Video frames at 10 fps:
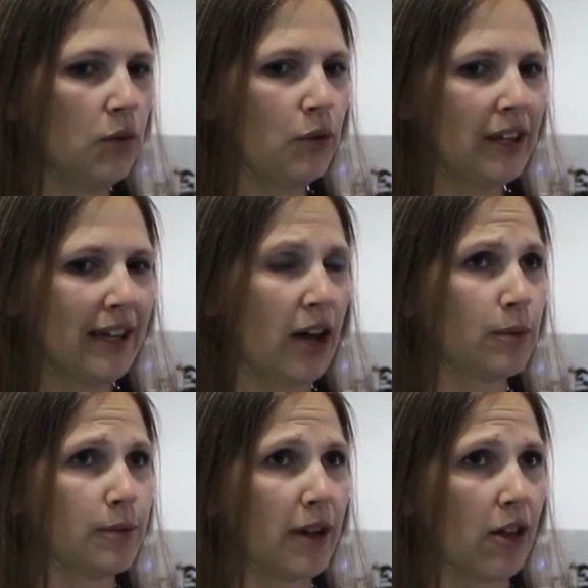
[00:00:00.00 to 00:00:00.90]
really
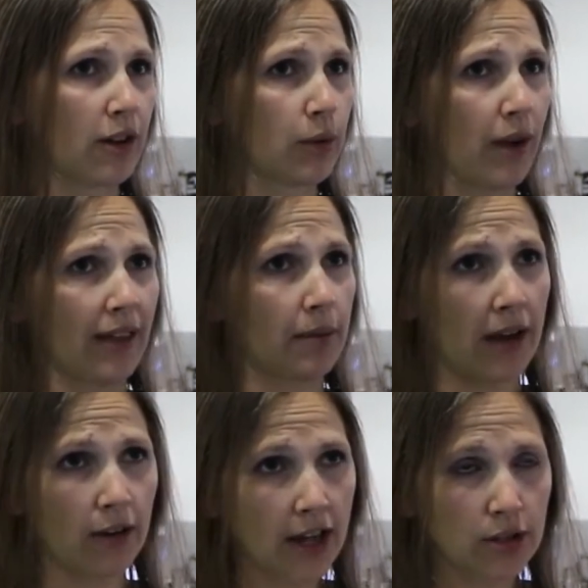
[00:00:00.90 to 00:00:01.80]
helped me along the way, like
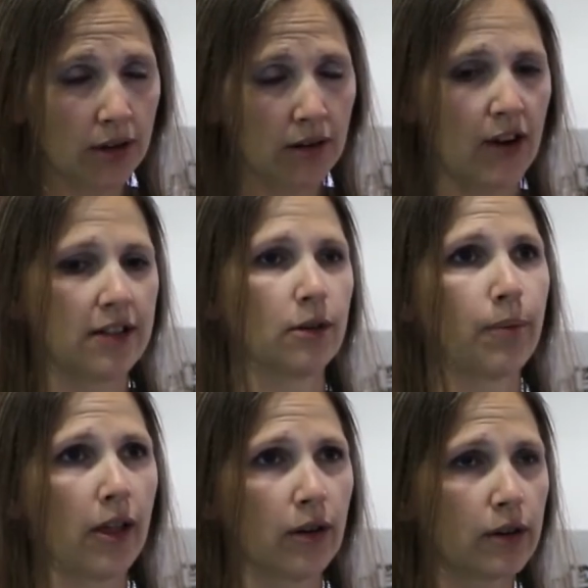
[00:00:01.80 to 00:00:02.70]
my graduate advisor,
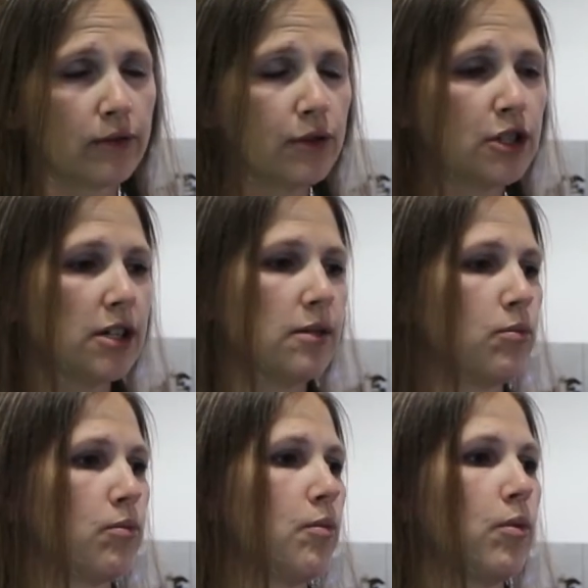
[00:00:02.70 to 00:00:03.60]
Paulo Kafuji,
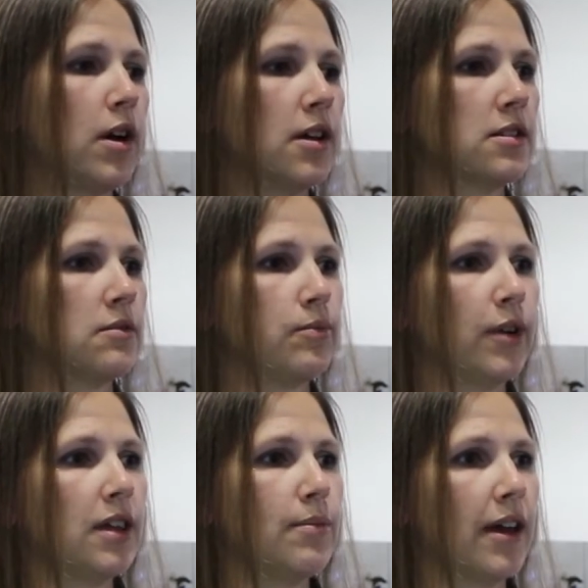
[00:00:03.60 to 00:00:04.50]
was
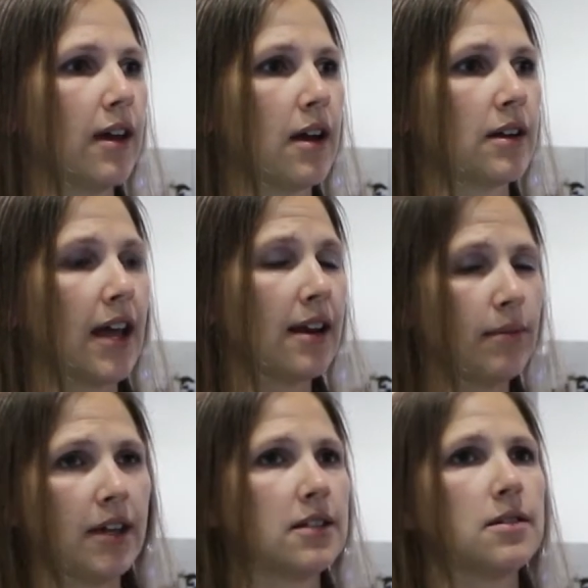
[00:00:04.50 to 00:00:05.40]
really big on getting
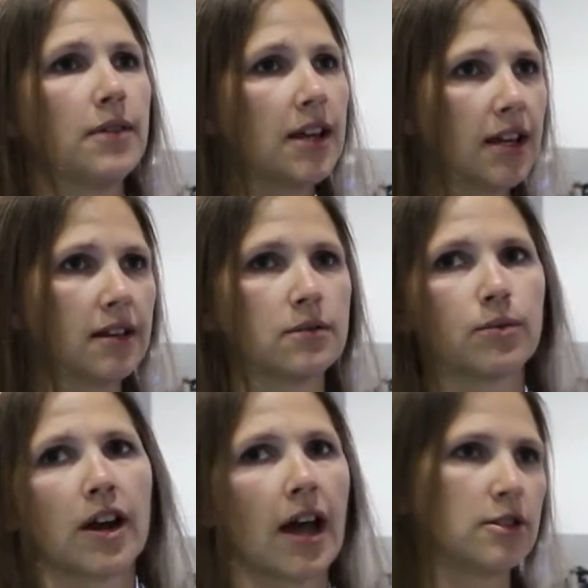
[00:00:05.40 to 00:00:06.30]
me to meetings
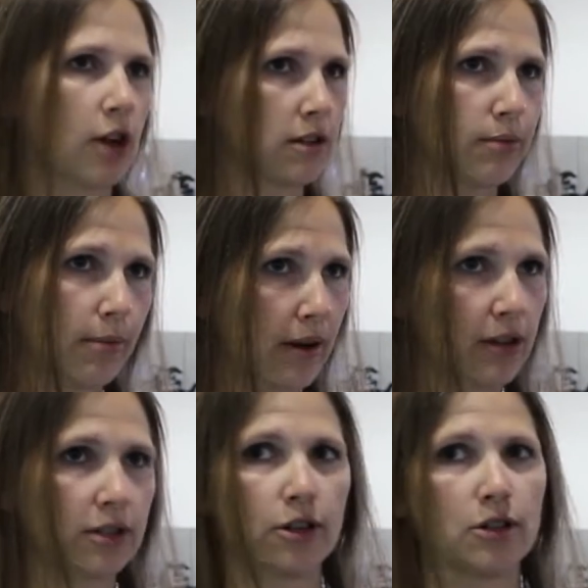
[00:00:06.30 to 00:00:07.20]
where I talked about my
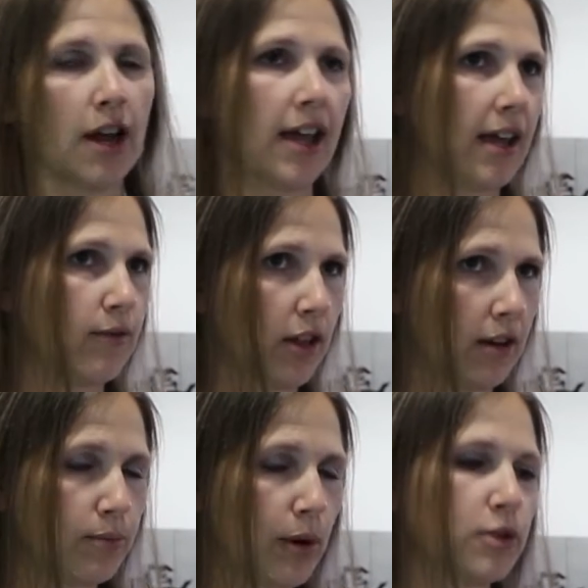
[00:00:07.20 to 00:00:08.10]
research. I gave a lot
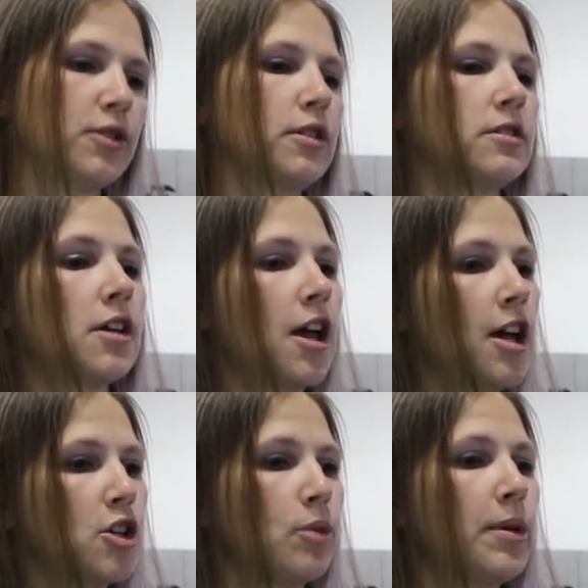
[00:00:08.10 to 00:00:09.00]
of posters,
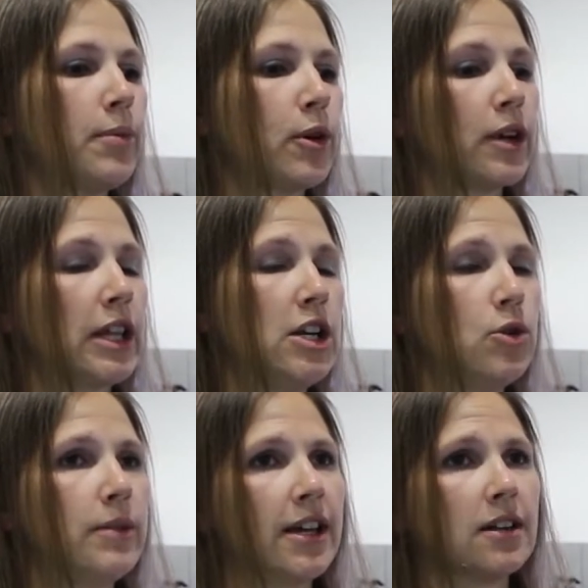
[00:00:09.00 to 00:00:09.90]
so people really
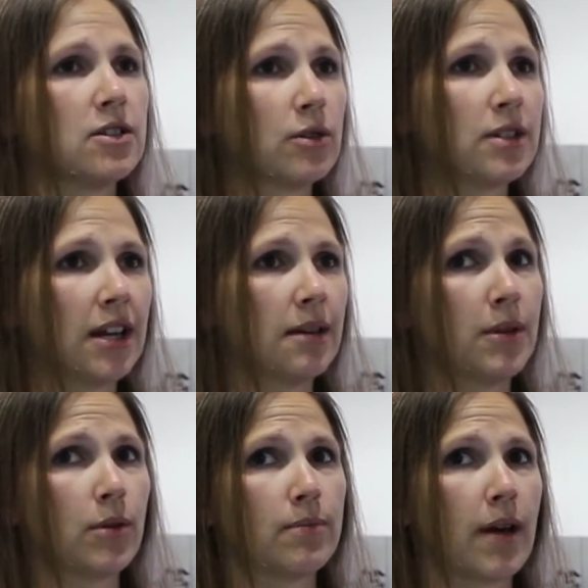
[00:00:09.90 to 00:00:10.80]
knew me and associated
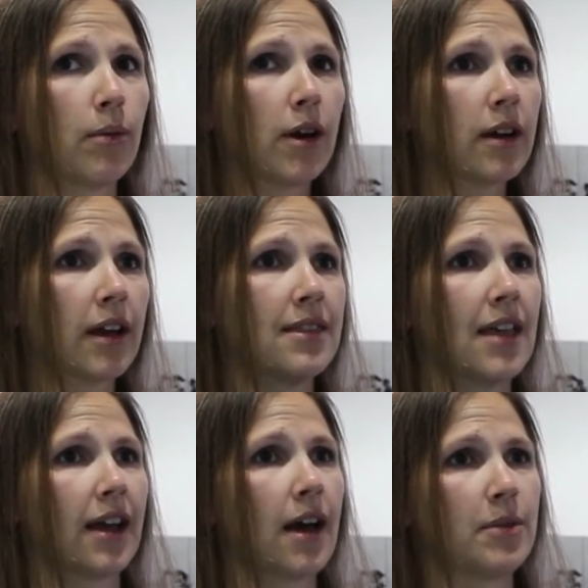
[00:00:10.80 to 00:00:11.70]
me with my work, and
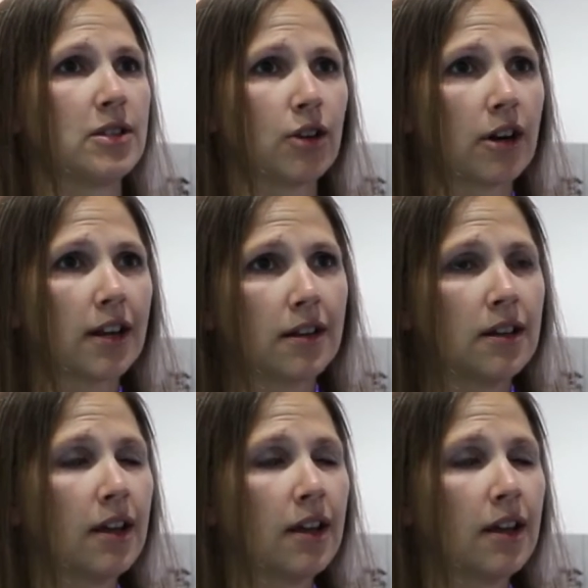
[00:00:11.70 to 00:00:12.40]
that got me started